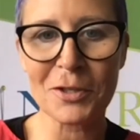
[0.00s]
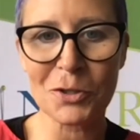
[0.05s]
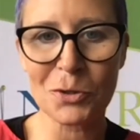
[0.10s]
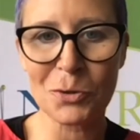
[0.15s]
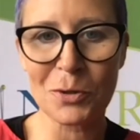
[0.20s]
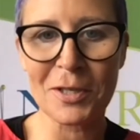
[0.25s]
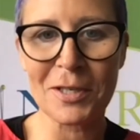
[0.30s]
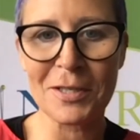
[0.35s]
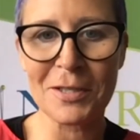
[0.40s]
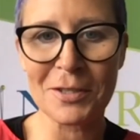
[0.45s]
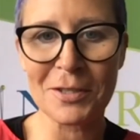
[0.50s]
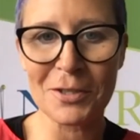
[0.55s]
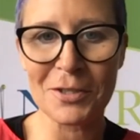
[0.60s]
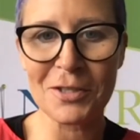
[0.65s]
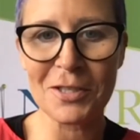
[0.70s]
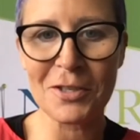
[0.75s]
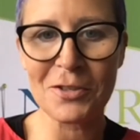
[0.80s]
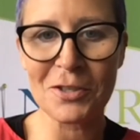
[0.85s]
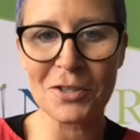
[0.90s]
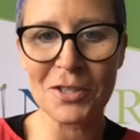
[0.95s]
So it is
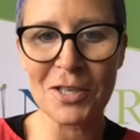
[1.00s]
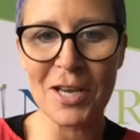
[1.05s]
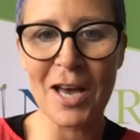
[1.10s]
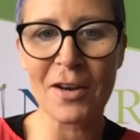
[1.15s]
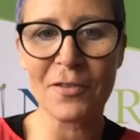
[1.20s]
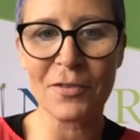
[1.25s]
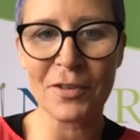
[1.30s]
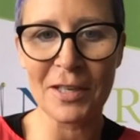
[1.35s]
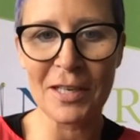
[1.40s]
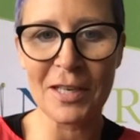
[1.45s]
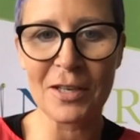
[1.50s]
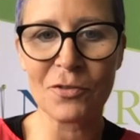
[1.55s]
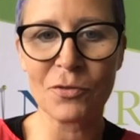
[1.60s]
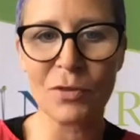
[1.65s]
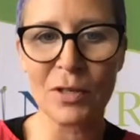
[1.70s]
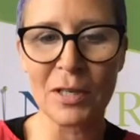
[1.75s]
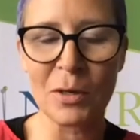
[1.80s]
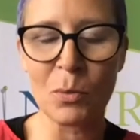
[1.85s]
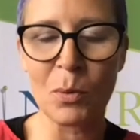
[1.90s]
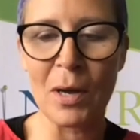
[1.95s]
continuing to advocate
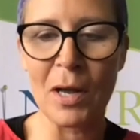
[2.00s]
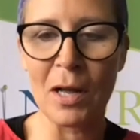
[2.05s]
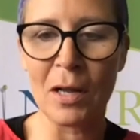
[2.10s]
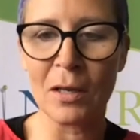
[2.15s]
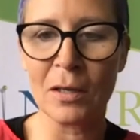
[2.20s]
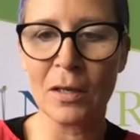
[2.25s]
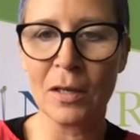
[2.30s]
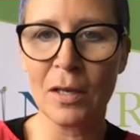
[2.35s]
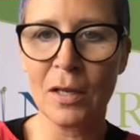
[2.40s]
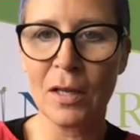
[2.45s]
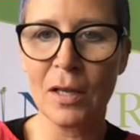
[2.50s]
really well.